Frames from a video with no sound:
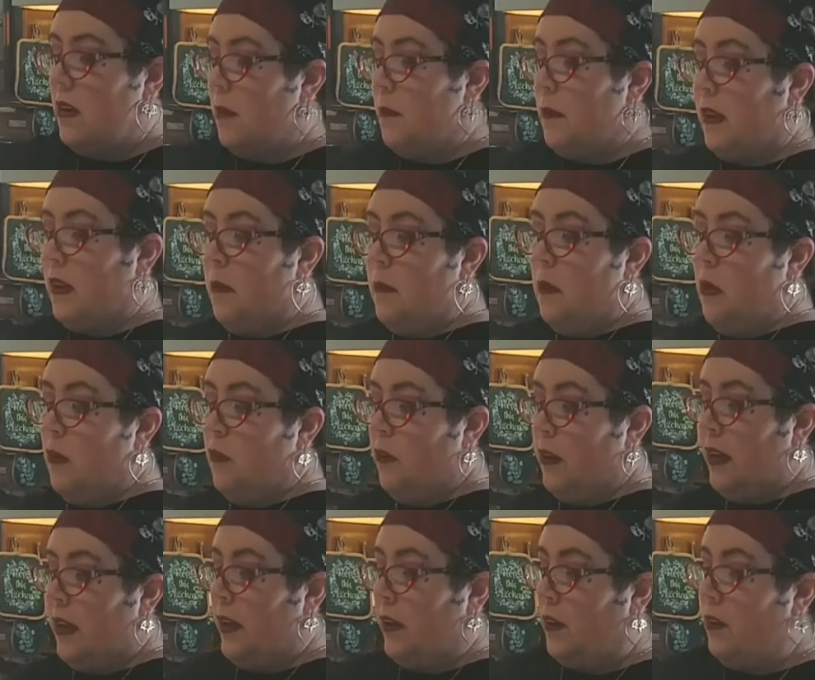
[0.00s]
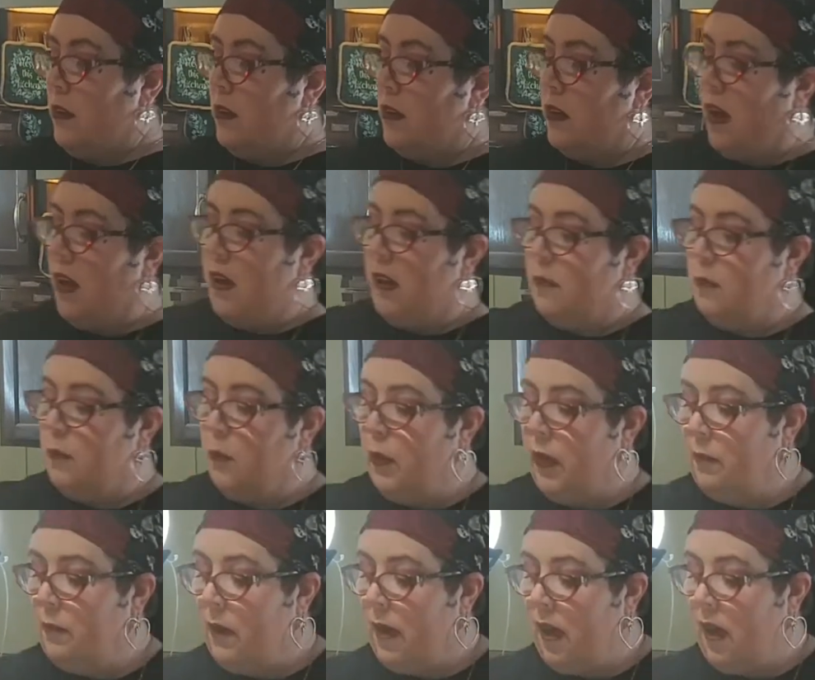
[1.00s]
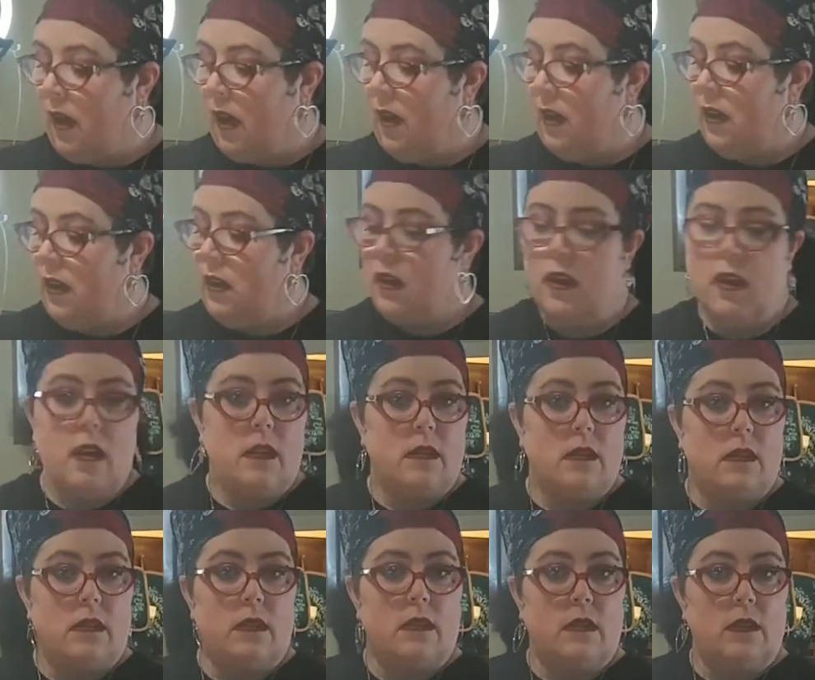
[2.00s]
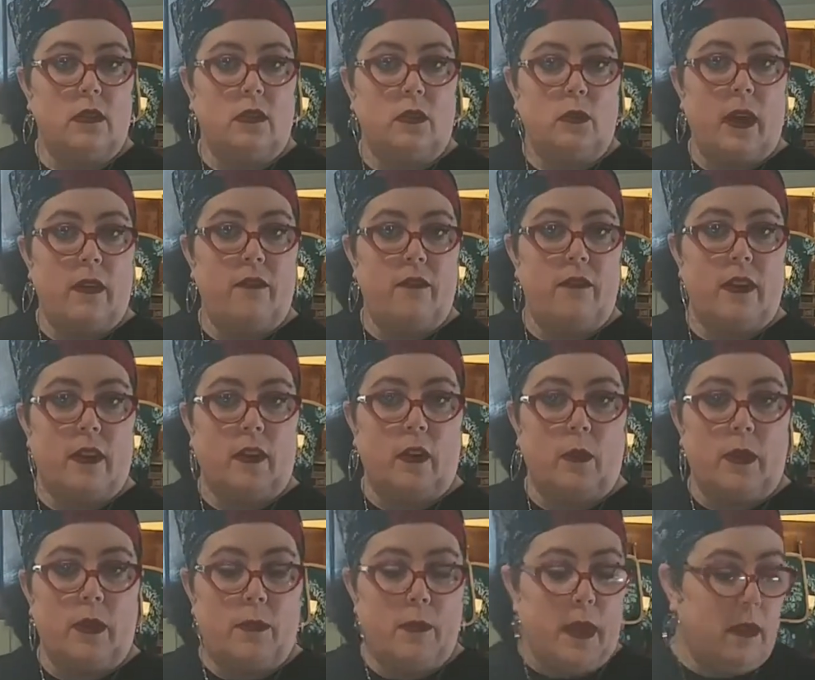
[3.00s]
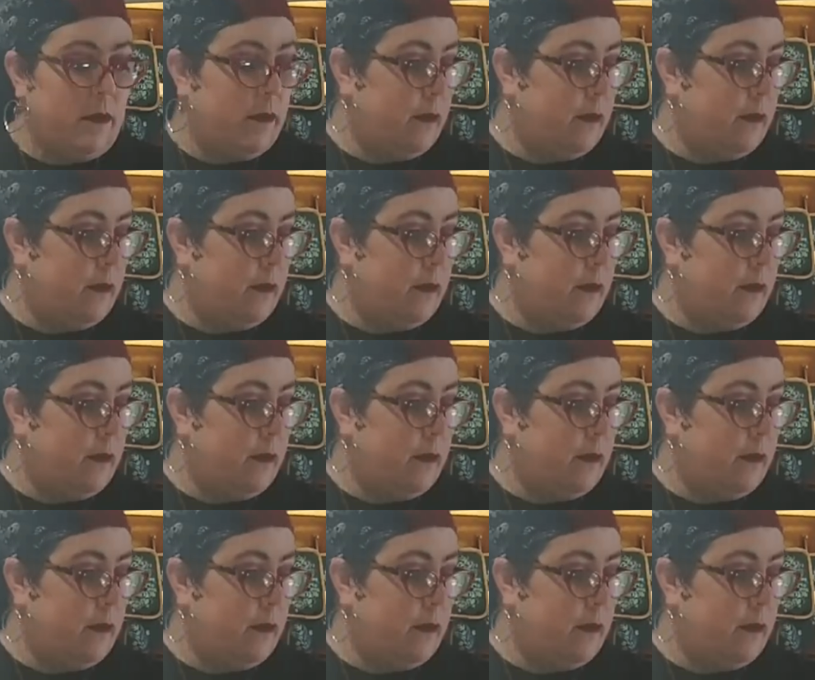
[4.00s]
going to come over here and bring my distilled white vinegar with me.